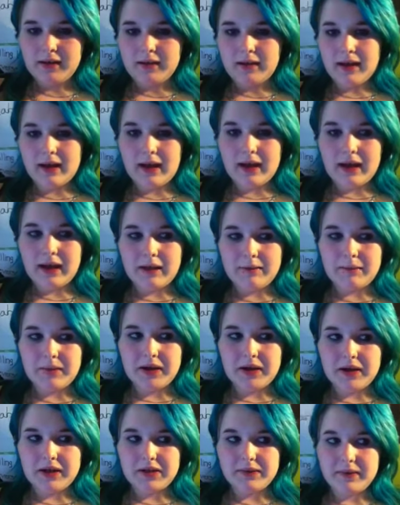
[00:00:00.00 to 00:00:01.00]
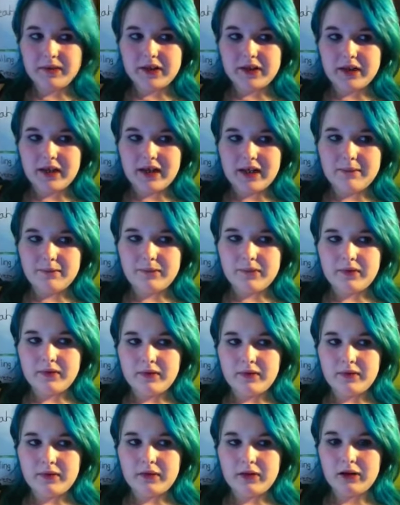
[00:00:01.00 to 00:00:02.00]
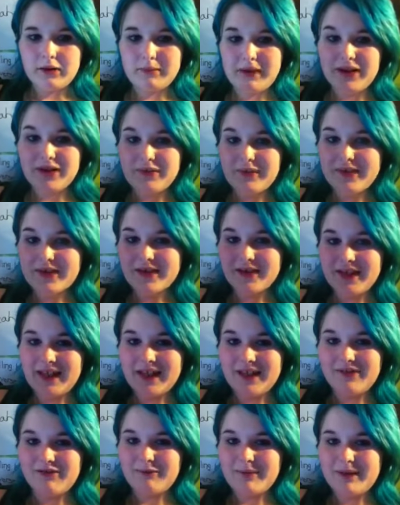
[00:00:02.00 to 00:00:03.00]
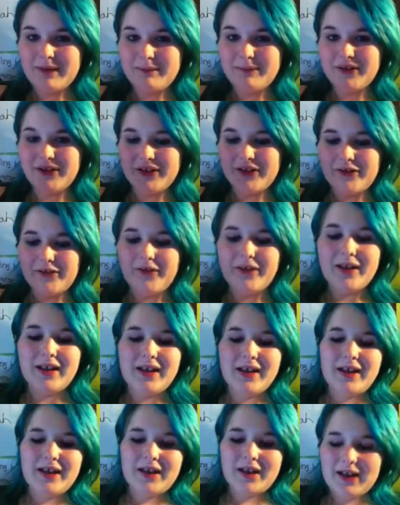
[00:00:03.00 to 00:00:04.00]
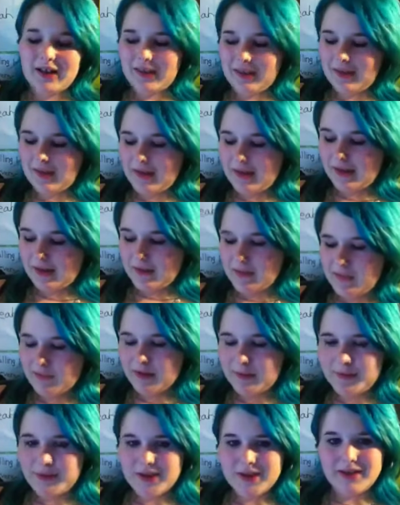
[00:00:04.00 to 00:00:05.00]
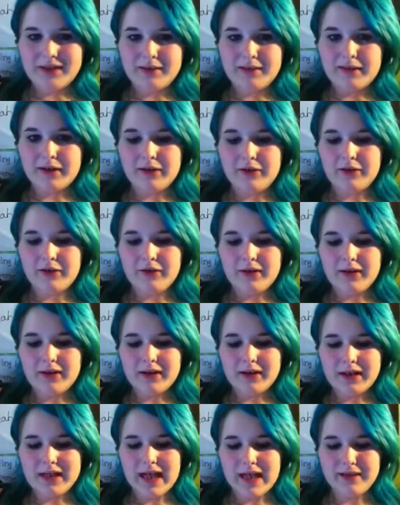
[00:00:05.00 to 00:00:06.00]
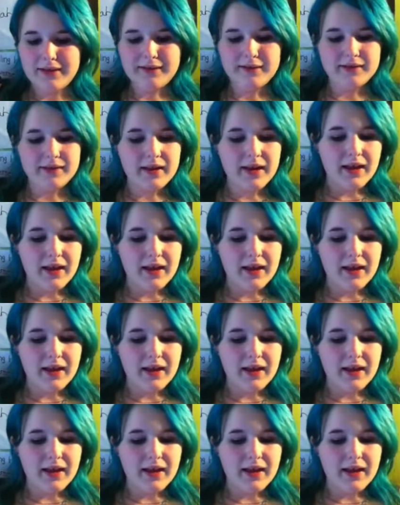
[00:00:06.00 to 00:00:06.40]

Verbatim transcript: And my Twitter name, or my Twitter link will be below in the description. So, yes.